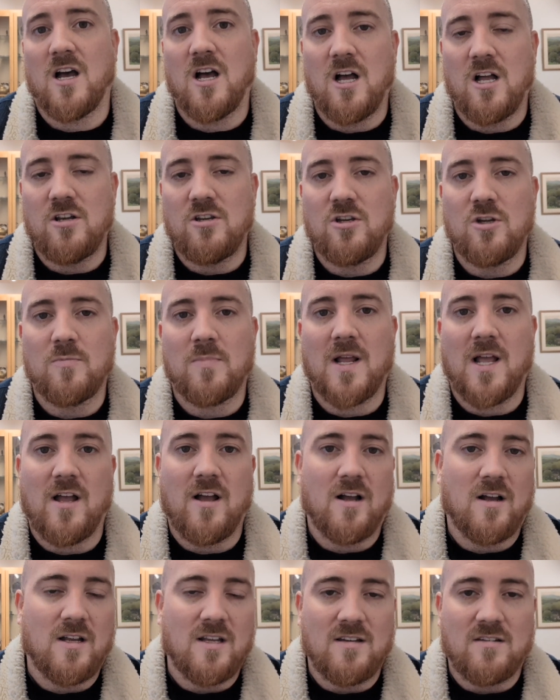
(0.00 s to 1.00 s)
A new
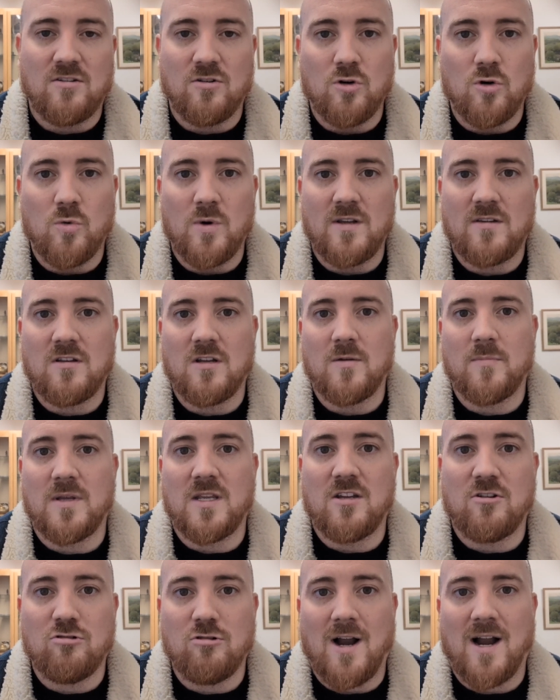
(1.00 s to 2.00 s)
player is always going to be
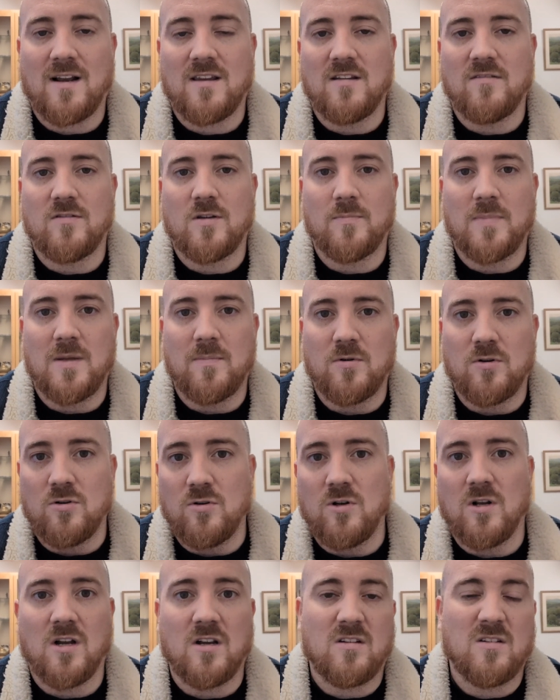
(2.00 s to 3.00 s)
attractive to people who
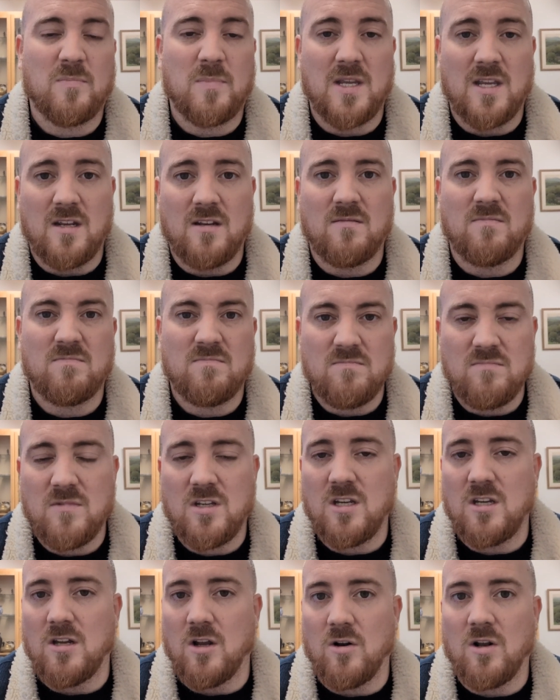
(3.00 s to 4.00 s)
like being,
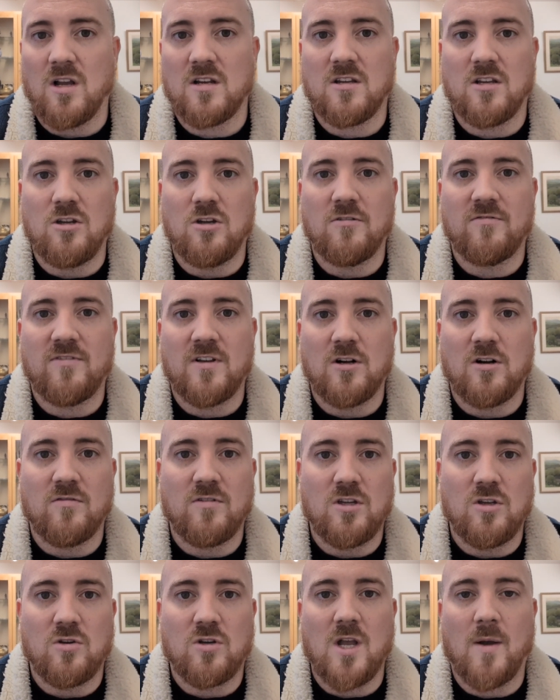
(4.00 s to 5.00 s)
like a new feel of a
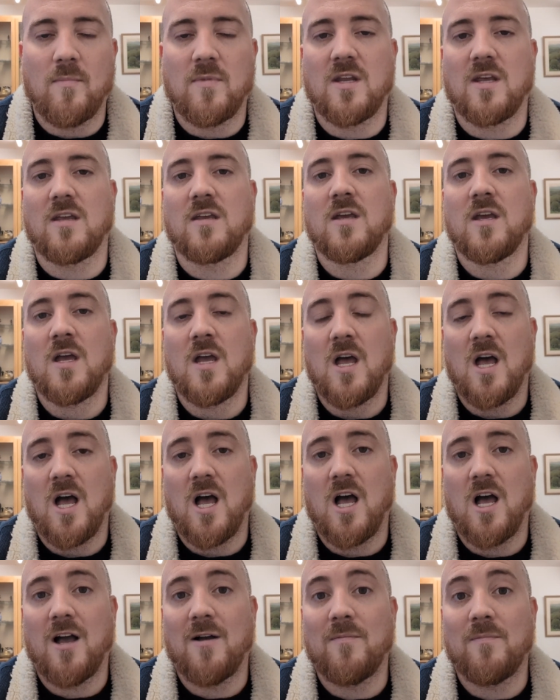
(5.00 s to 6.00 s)
new company.
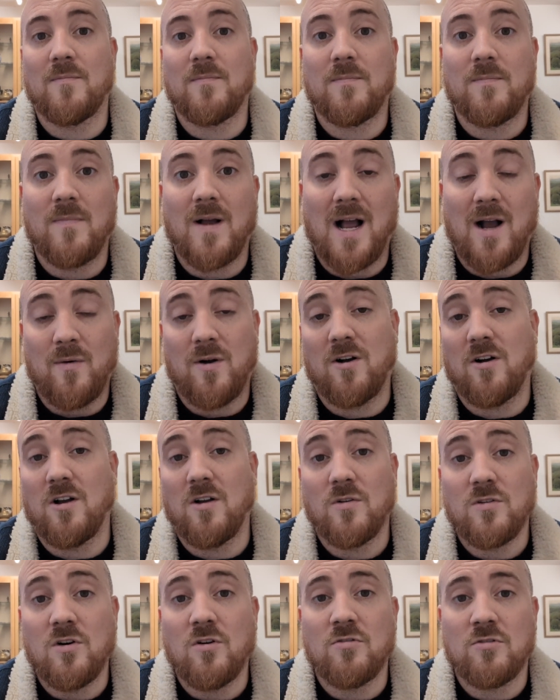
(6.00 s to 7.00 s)
I
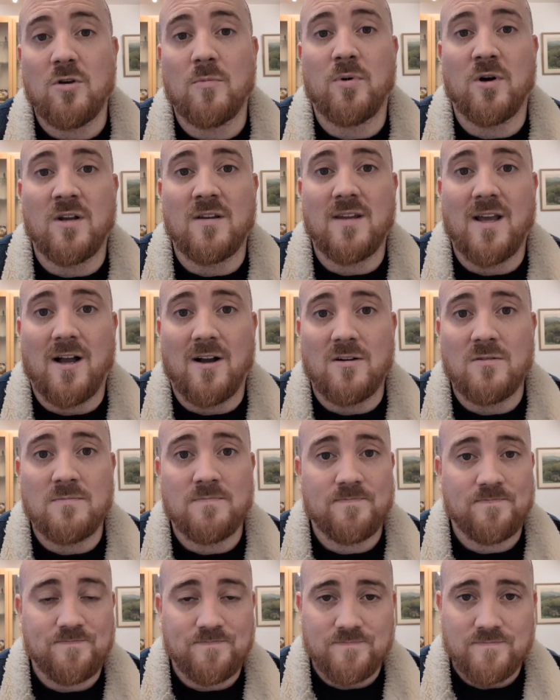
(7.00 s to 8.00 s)
would also point out
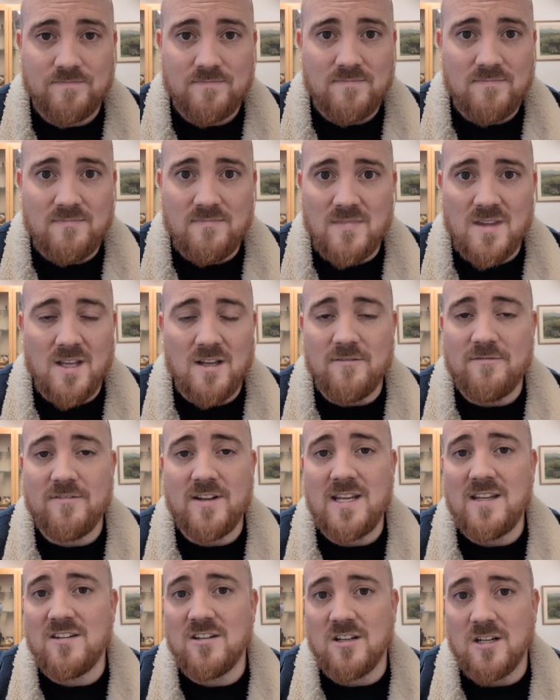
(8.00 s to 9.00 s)

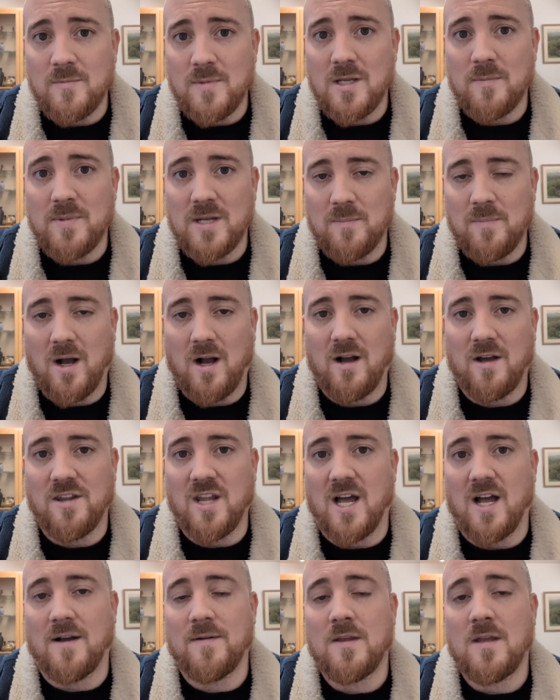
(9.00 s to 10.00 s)
fees are going to be a big part of
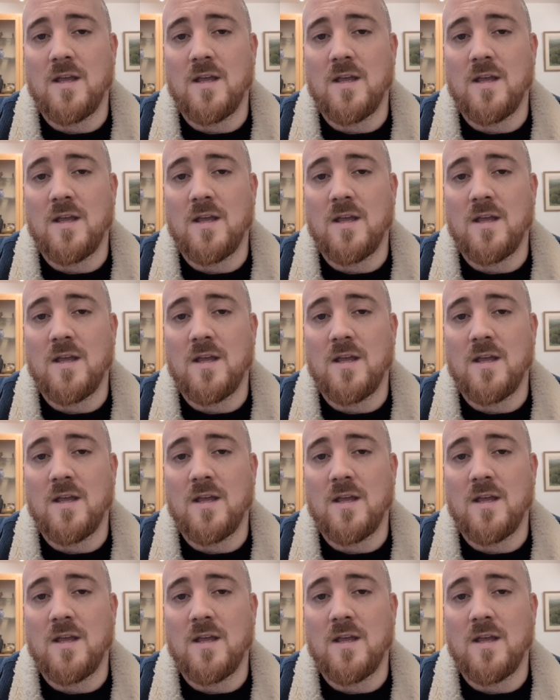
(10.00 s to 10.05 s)
that.